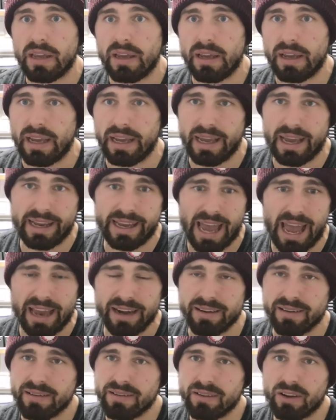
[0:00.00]

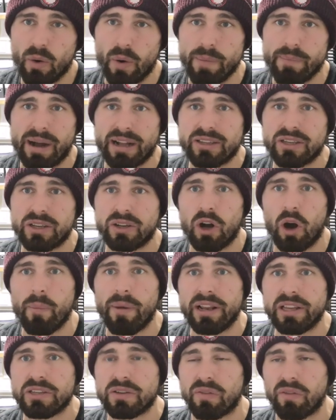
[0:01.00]
Again, going back to
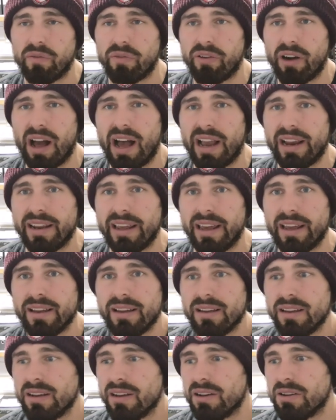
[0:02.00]
comments from Friday,
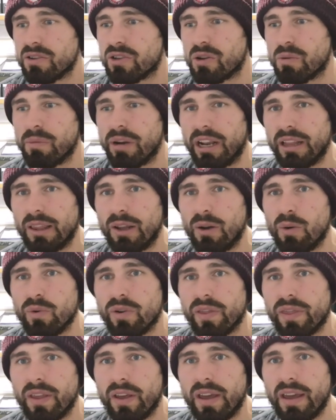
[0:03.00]
somebody
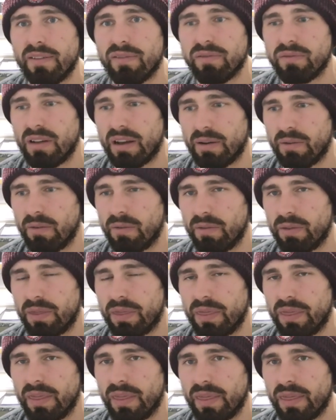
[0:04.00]
alluded that
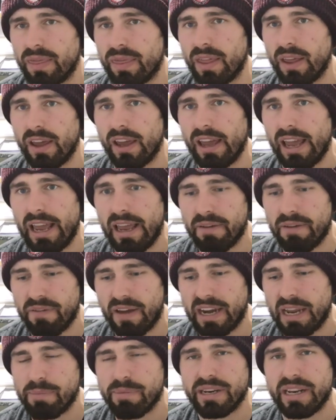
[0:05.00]
if
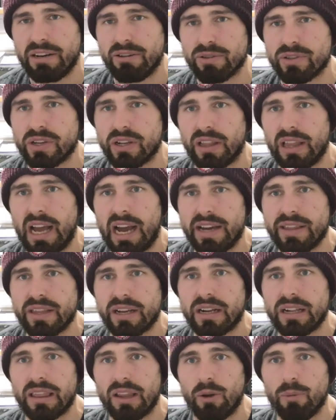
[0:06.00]
anybody doesn't like the
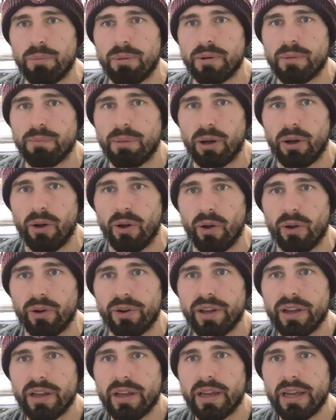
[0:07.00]
club
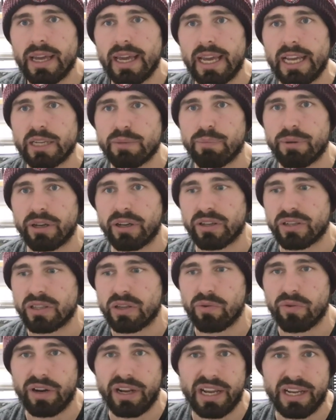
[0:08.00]
board, it's because
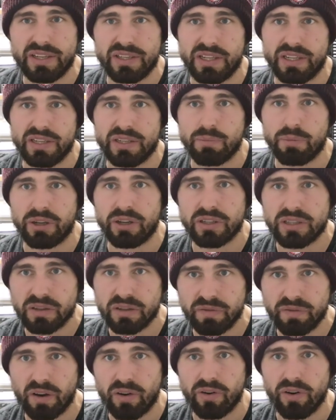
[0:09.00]
they're racist, because they're
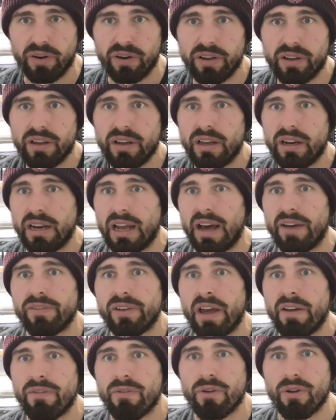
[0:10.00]
foreign. Now, I've
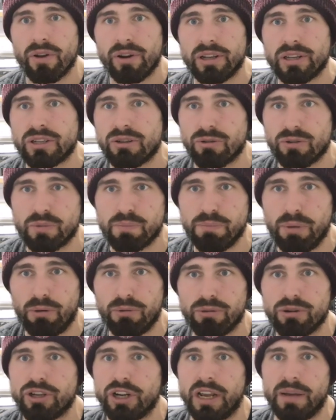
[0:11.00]
never heard of such
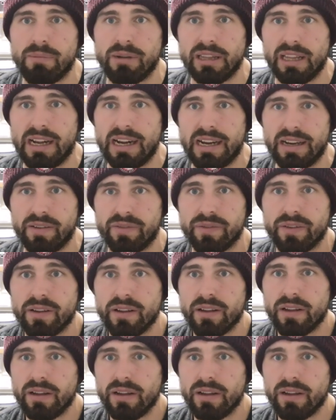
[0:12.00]
bullshit in my life.